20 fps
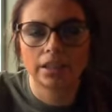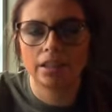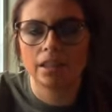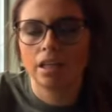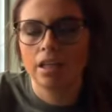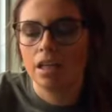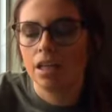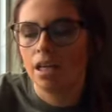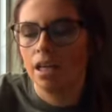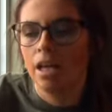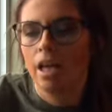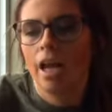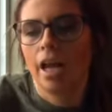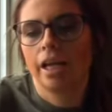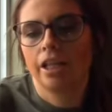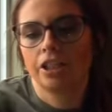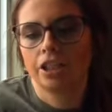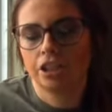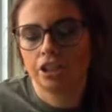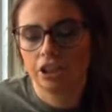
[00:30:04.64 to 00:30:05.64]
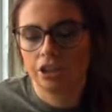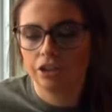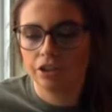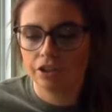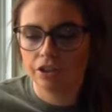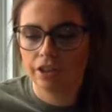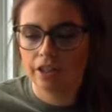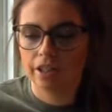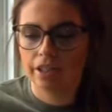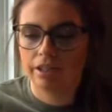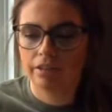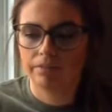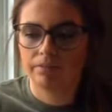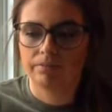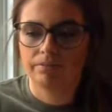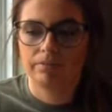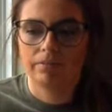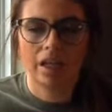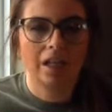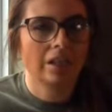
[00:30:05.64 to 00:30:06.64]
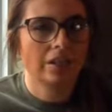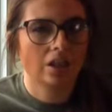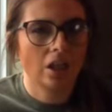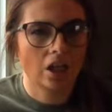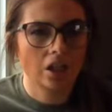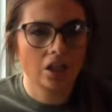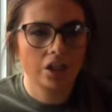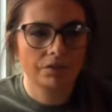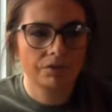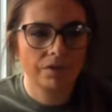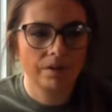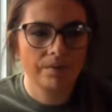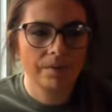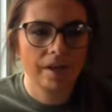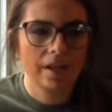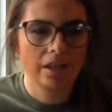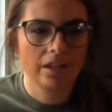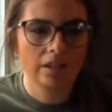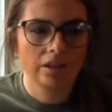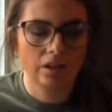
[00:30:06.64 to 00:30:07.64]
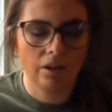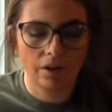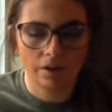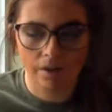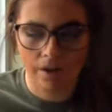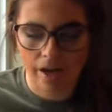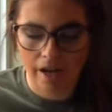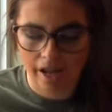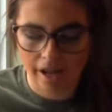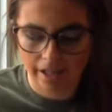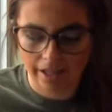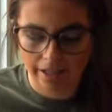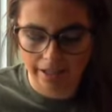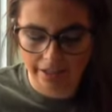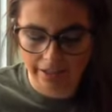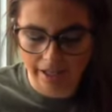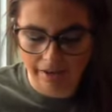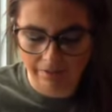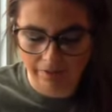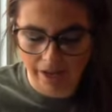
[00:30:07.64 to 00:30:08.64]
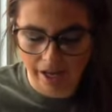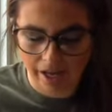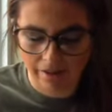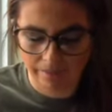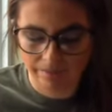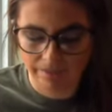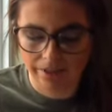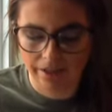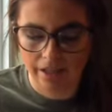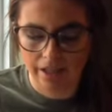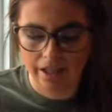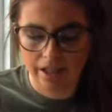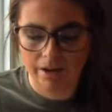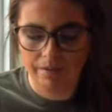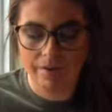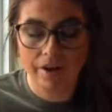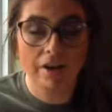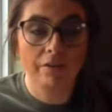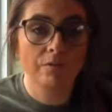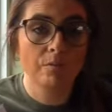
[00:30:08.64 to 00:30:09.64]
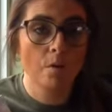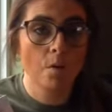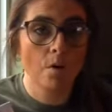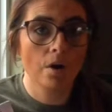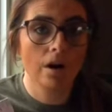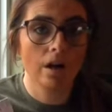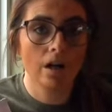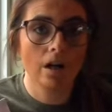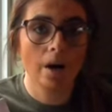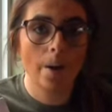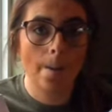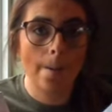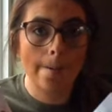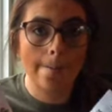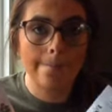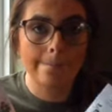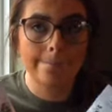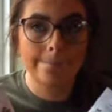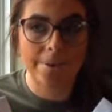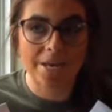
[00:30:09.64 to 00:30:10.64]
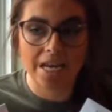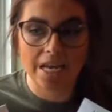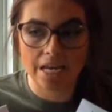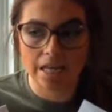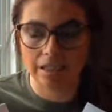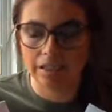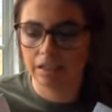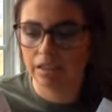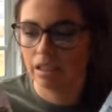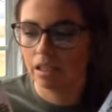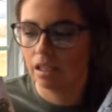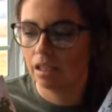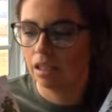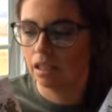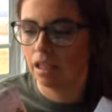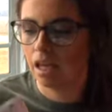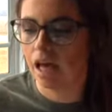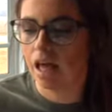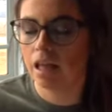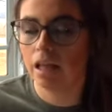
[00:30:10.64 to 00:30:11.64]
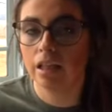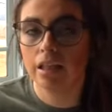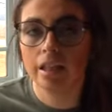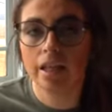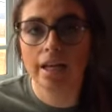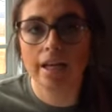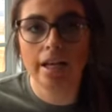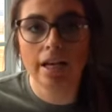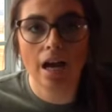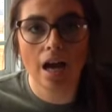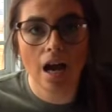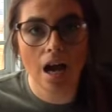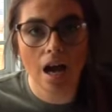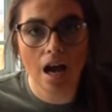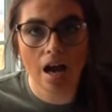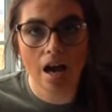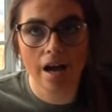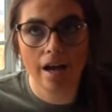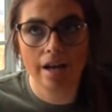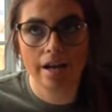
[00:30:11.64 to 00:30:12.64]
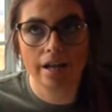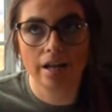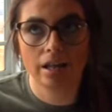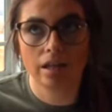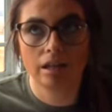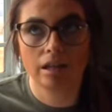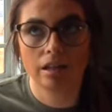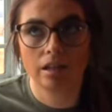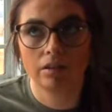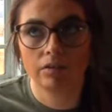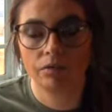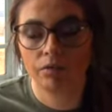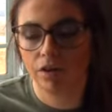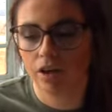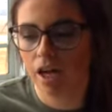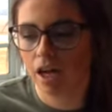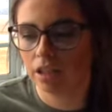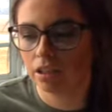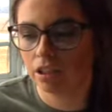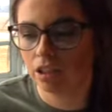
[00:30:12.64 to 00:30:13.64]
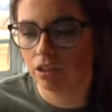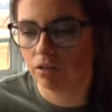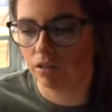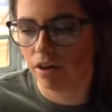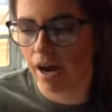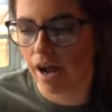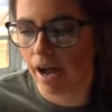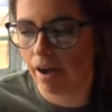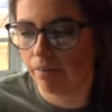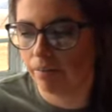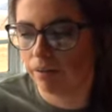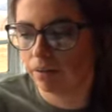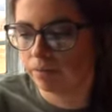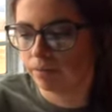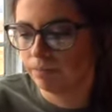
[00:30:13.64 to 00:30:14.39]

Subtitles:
and it's just a good like lunch for me. So I like to have that. And then we have more beans. Other thing I forgot to grab,